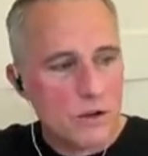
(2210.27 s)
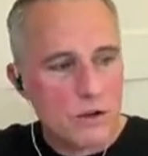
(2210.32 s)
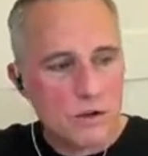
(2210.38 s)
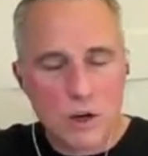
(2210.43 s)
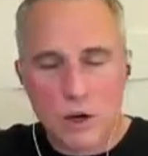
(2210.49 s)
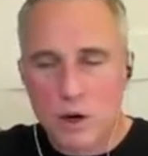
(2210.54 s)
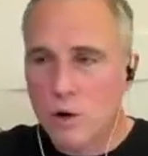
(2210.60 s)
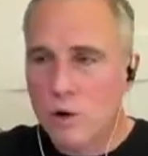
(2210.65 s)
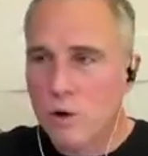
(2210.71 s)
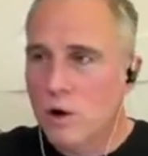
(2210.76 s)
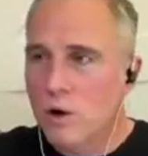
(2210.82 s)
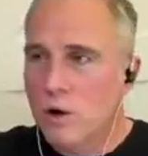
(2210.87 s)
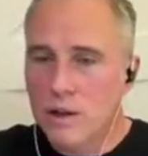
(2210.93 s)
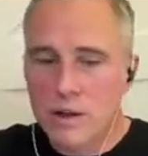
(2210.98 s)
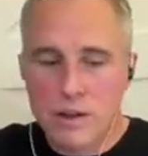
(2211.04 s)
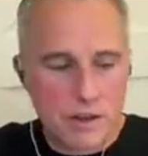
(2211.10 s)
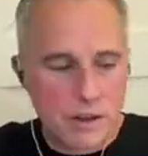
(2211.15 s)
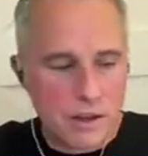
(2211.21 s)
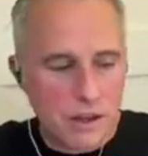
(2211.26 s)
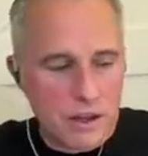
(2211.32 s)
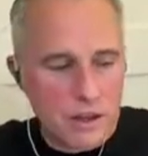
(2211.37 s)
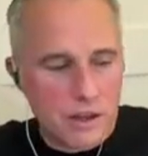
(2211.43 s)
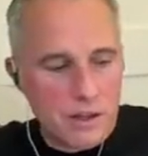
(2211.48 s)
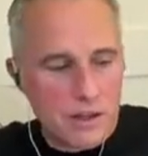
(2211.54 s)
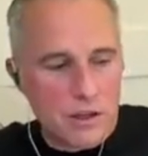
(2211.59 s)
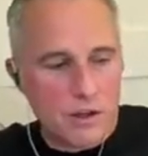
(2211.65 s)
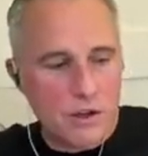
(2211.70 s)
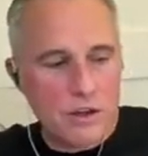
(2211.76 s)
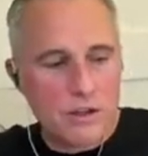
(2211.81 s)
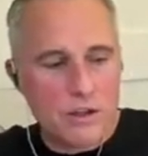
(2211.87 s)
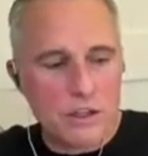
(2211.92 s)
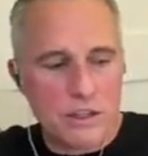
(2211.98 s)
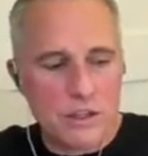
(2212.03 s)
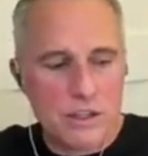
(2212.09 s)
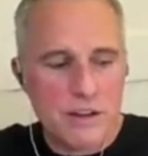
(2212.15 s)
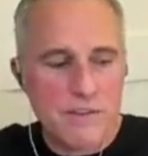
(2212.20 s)
So to
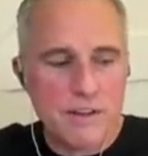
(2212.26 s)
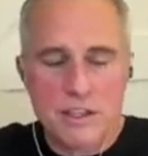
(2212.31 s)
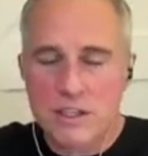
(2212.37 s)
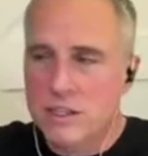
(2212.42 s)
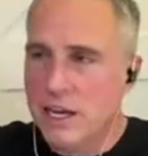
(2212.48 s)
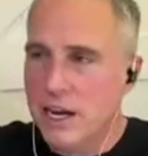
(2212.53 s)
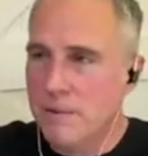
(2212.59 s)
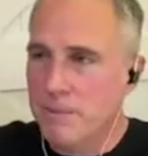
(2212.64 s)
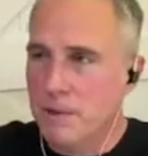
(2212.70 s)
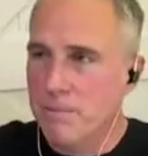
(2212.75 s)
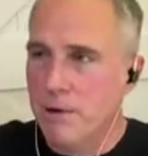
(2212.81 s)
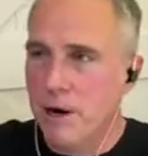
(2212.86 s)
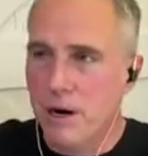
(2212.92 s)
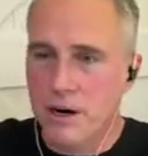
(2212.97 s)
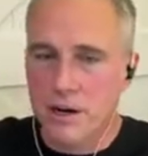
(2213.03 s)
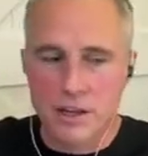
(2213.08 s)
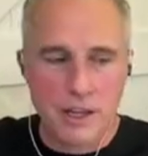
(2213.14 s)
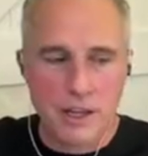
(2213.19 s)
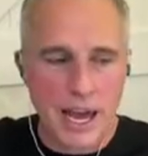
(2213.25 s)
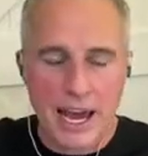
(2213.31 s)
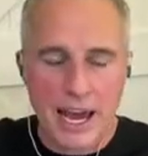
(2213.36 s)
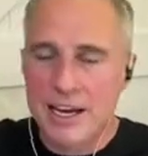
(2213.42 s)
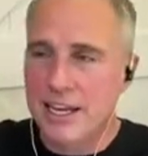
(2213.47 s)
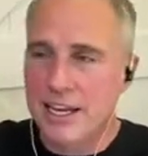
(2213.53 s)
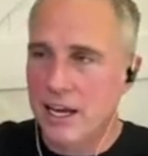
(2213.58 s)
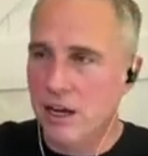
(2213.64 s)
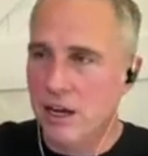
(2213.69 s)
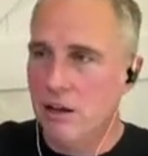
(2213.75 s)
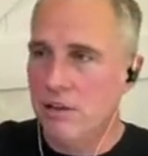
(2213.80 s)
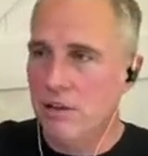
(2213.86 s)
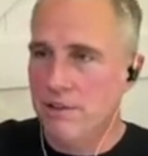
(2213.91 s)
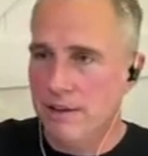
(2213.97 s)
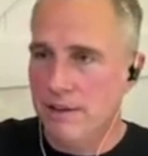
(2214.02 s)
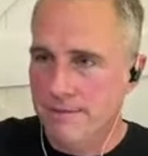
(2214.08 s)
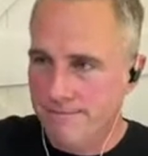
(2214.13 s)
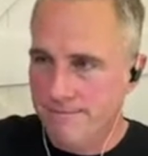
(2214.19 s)
to even set up the pardon, the
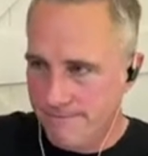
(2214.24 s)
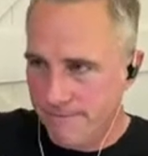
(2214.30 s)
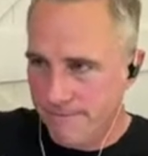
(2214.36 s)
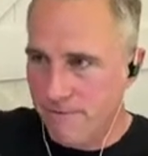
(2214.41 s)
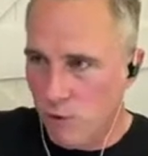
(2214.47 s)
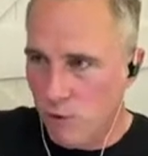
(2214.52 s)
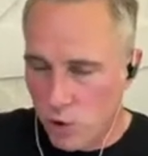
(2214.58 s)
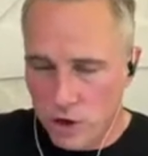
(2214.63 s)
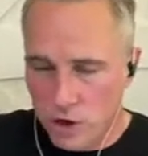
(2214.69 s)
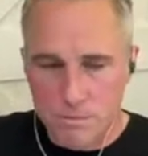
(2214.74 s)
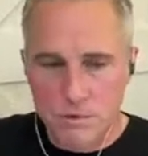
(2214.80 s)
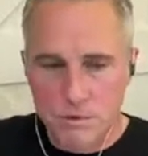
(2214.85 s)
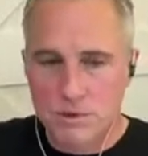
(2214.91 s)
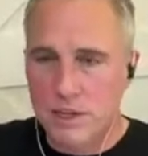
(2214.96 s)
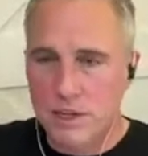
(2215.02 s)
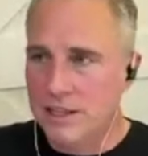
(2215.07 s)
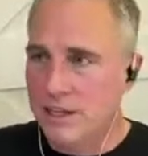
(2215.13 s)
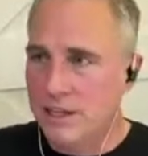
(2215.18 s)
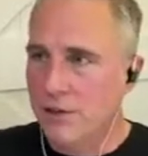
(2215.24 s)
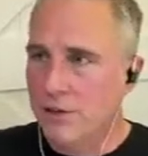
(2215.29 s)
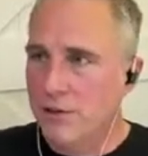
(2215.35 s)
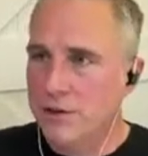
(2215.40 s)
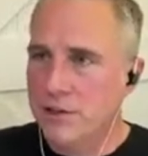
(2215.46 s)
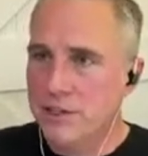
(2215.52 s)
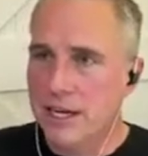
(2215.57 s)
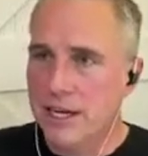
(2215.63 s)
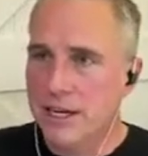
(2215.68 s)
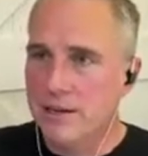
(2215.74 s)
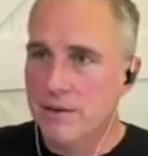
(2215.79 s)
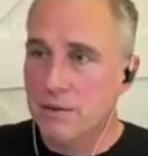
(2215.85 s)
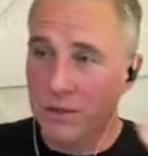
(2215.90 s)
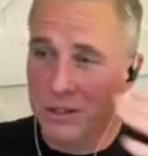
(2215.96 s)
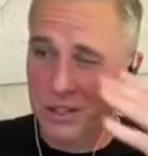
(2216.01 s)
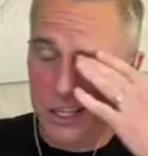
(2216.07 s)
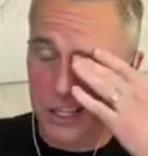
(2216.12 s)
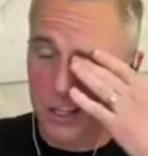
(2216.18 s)
ADL forms 1913.
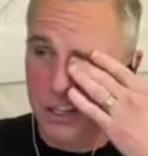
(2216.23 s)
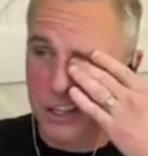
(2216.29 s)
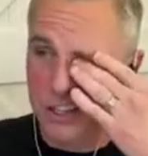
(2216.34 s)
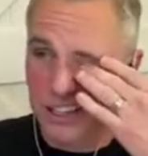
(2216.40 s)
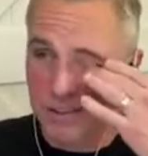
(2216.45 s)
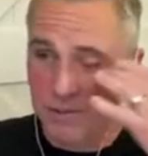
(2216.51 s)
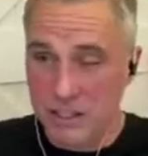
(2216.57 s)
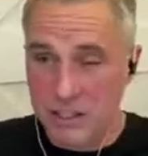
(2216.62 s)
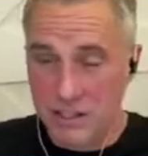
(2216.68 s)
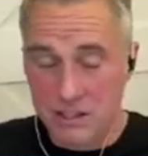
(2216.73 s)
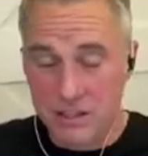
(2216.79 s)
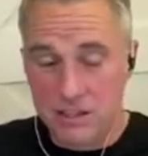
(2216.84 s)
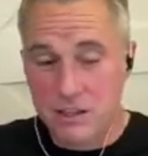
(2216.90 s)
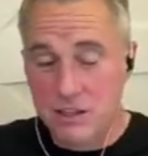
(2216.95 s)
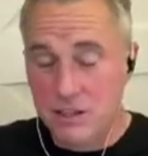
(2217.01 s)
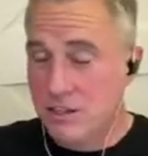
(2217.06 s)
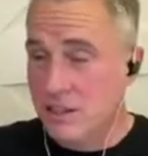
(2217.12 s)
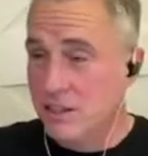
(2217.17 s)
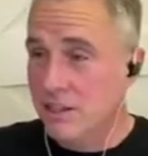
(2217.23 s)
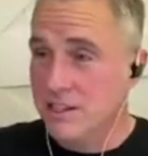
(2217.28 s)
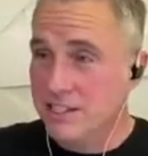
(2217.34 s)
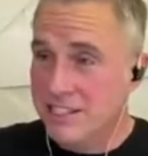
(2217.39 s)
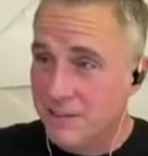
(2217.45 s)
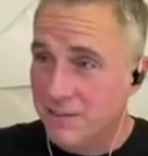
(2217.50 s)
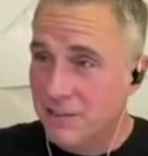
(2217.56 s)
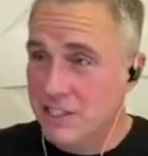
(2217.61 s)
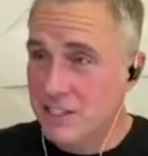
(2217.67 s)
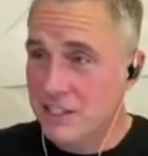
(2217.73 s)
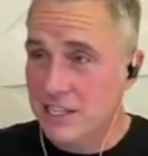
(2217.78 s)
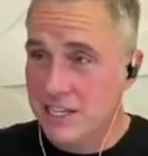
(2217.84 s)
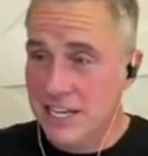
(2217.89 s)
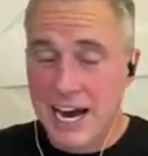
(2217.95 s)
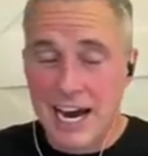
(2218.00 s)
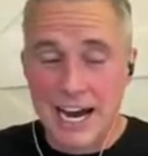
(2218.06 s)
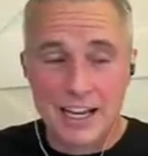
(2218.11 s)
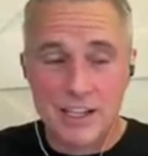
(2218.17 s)
Once right. again, Livingston this, this,
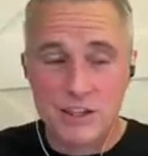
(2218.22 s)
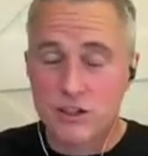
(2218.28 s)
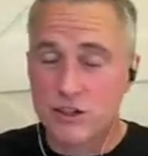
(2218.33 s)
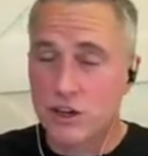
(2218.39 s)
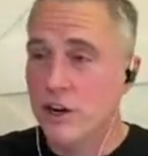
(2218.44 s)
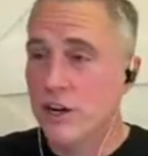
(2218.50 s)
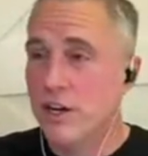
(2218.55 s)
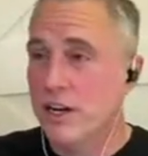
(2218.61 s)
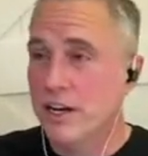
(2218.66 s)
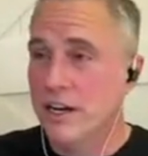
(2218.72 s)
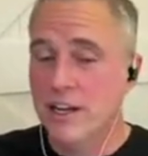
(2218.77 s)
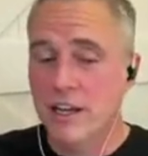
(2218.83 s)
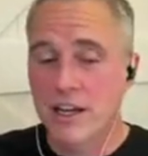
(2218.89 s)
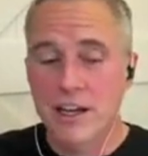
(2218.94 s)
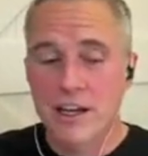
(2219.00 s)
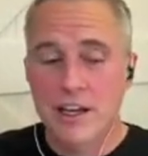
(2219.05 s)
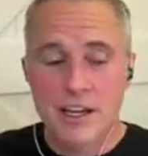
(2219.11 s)
Livingston guy started it